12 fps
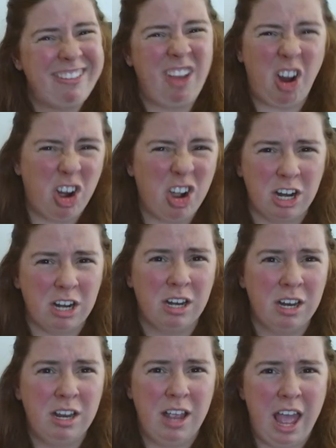harder,
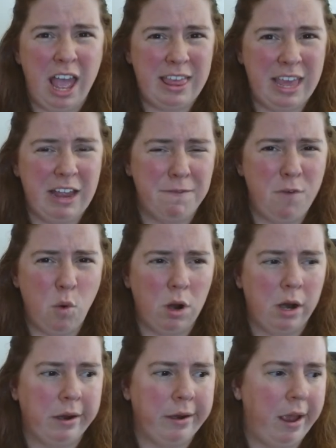I think,
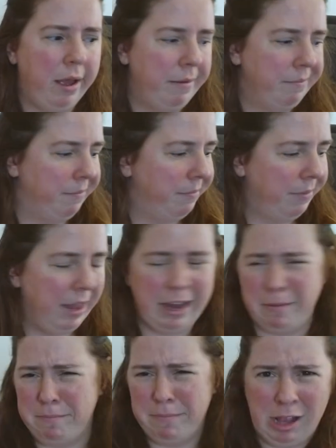for um, like a
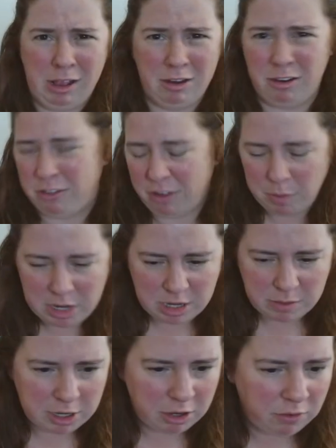mill or someone to
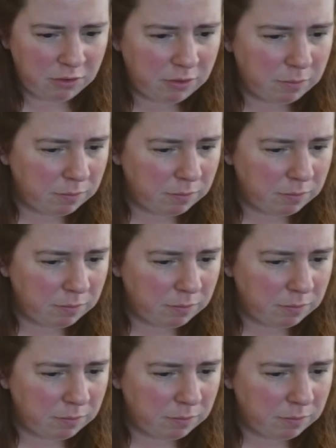produce.